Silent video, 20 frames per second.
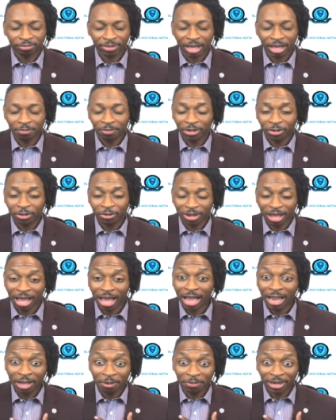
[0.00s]
I mean, you,
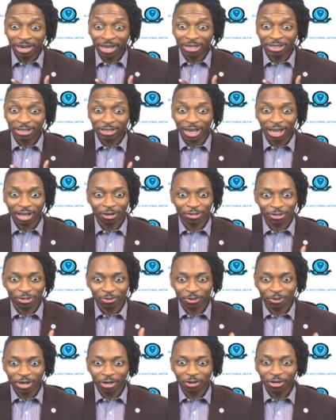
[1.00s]
I am an educator, so
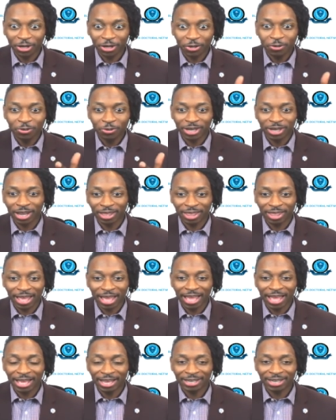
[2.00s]
hearing you say
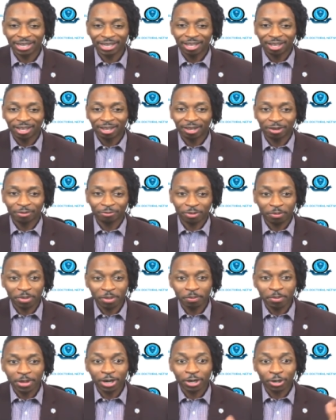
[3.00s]
that um, from the
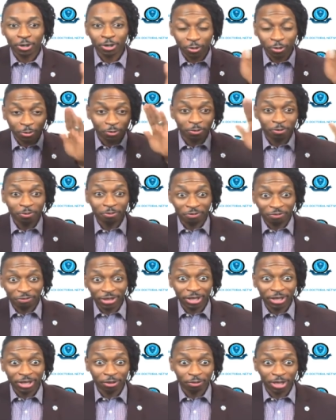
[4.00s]
medical
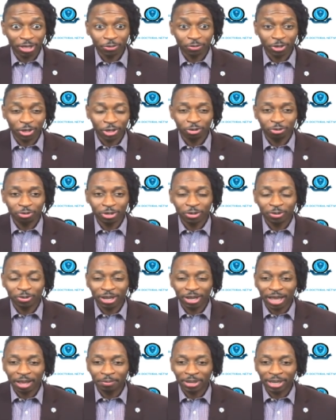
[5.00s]
field, that's what you do.
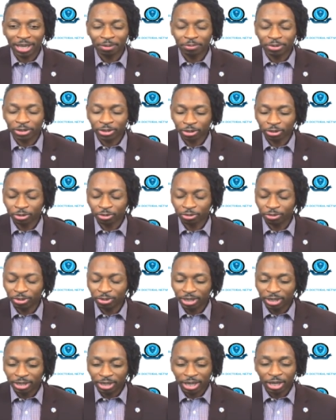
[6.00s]
I, I mean, I'm so
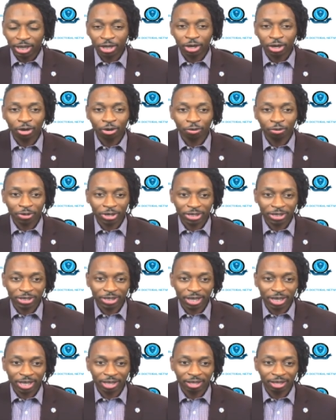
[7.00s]
encouraged
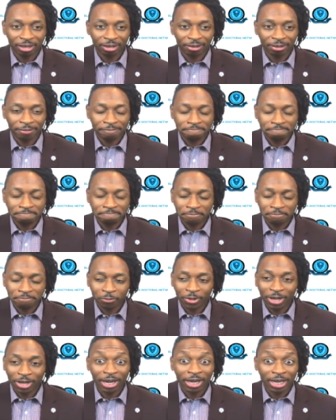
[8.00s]
that um,
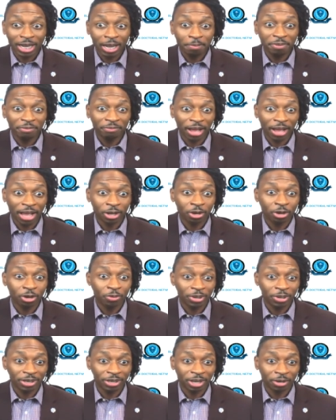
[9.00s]
we got to keep the fight
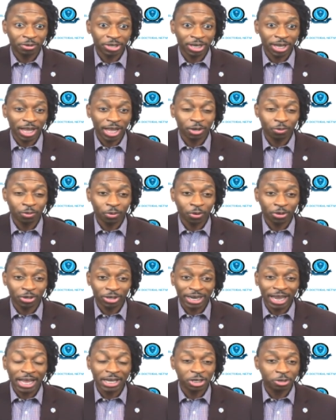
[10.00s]
going. There's a lot of work
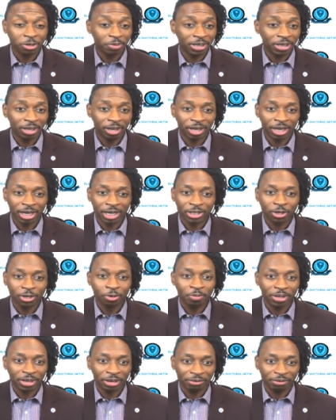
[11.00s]
yet to be done in so
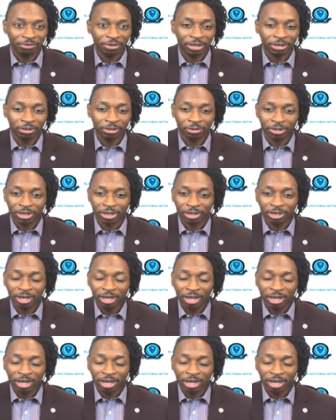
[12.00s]
many fields, and